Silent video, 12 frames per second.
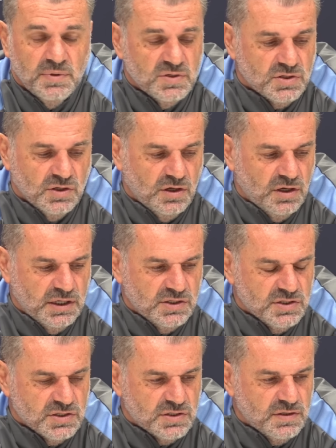inside,
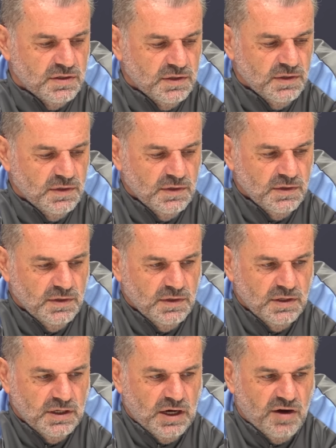
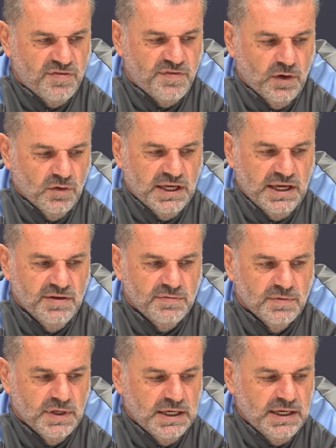I felt he
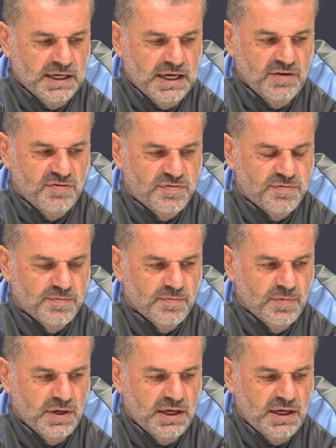
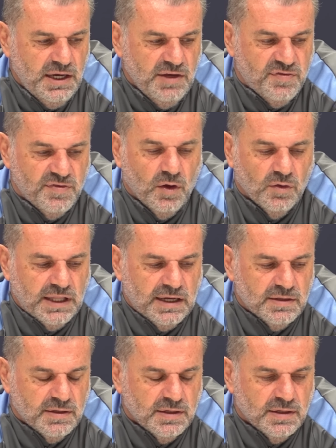felt that